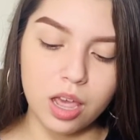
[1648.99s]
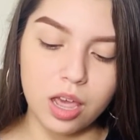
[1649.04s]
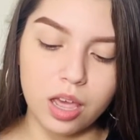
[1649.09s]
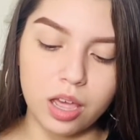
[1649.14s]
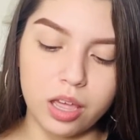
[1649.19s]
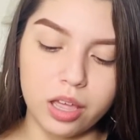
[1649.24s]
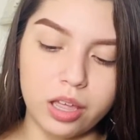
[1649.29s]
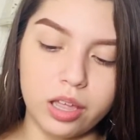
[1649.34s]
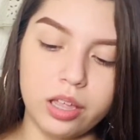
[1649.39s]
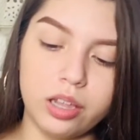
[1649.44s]

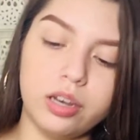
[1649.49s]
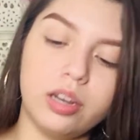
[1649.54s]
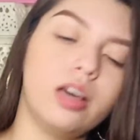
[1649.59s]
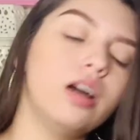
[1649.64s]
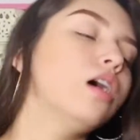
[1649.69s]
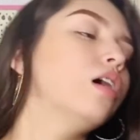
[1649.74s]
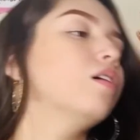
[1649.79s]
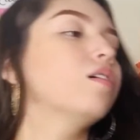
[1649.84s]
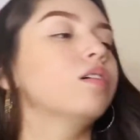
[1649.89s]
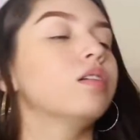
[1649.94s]

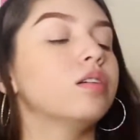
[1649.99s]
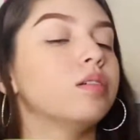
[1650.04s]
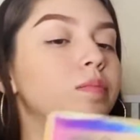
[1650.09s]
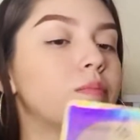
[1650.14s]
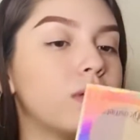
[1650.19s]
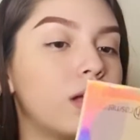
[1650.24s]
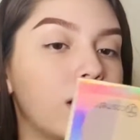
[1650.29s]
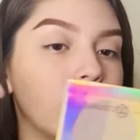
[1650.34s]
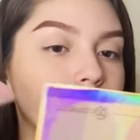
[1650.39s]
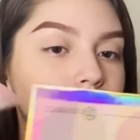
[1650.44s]
And I'm gonna
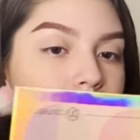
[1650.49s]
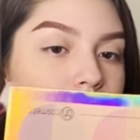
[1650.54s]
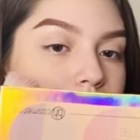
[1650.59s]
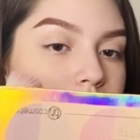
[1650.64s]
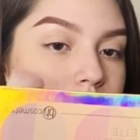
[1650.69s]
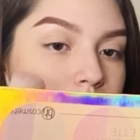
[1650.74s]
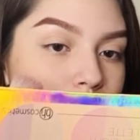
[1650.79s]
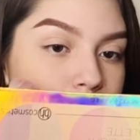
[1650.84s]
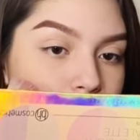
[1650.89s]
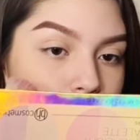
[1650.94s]
apply
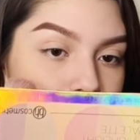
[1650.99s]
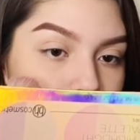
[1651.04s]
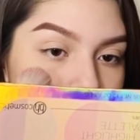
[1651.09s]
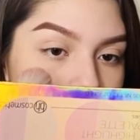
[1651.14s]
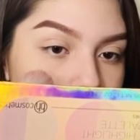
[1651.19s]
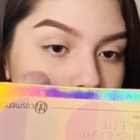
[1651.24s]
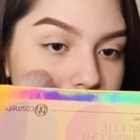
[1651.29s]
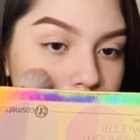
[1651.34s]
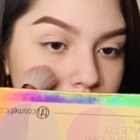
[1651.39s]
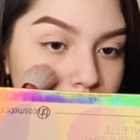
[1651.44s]
it
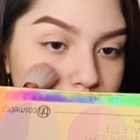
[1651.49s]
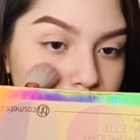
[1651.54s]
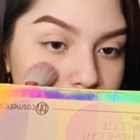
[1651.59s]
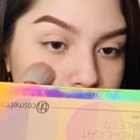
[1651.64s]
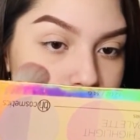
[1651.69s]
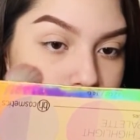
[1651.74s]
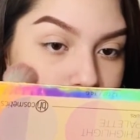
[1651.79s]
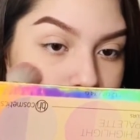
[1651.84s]
right now.